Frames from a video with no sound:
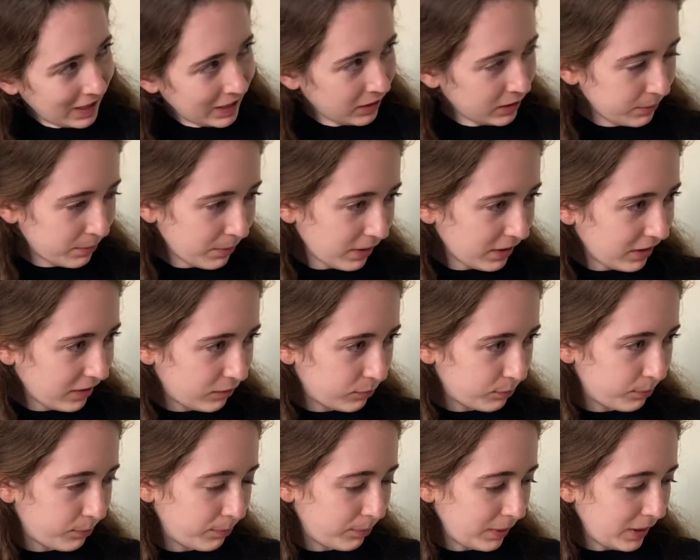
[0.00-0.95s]
I only brought this
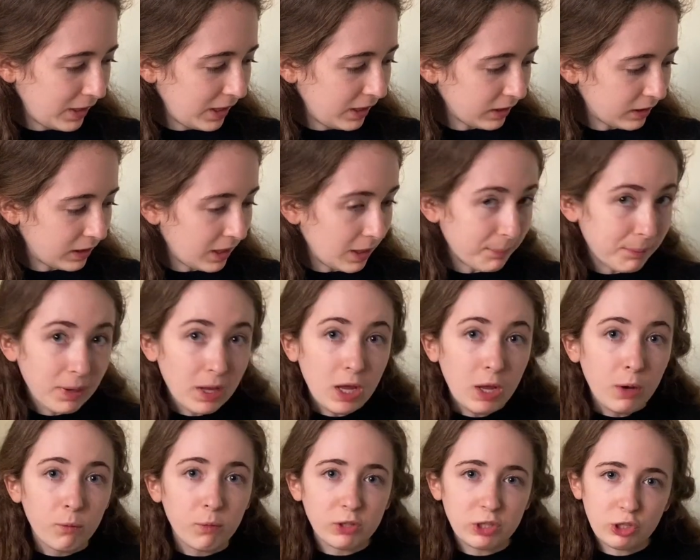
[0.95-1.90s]
banana clip,
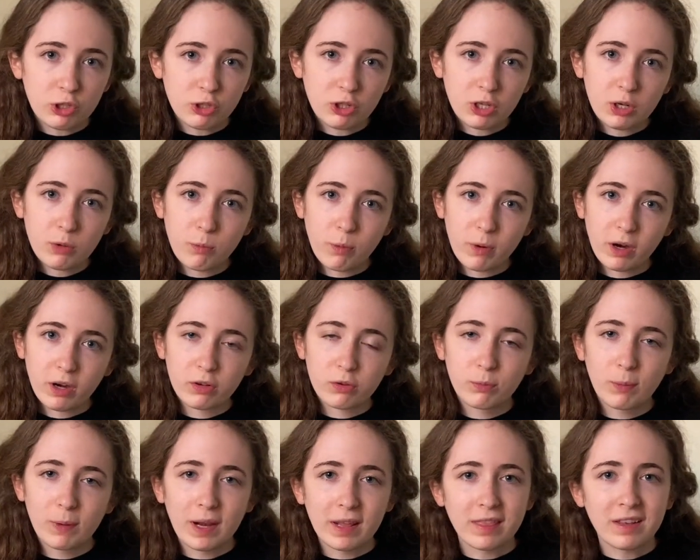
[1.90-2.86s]
which usually
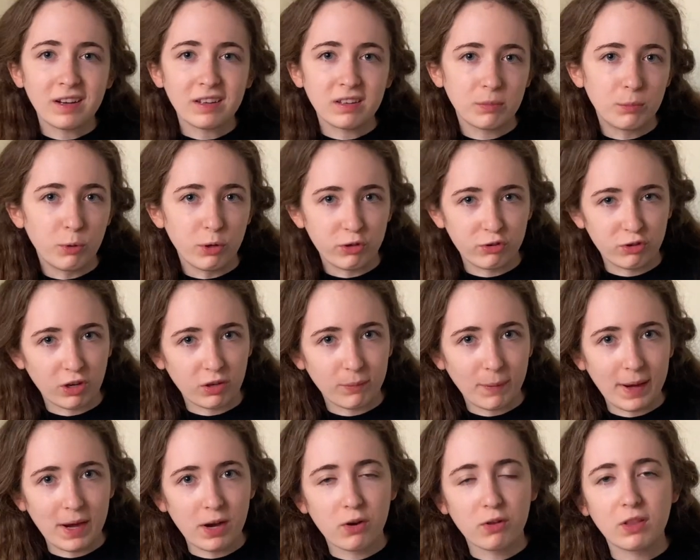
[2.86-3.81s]
works when I think to moisturize
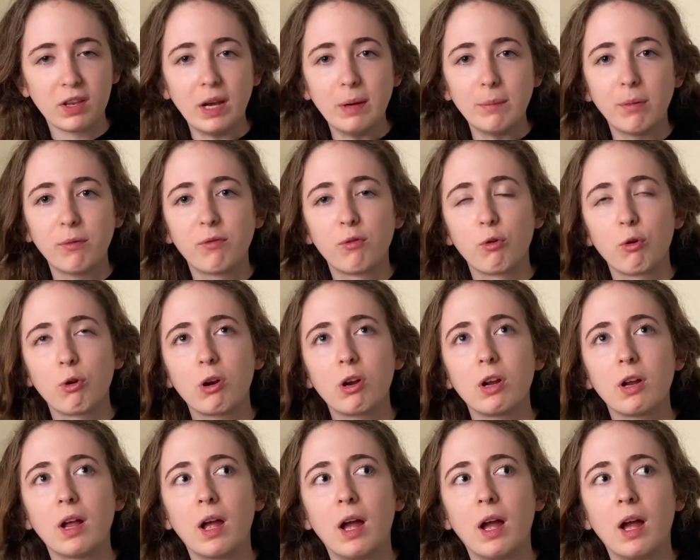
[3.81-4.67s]
my hair the night before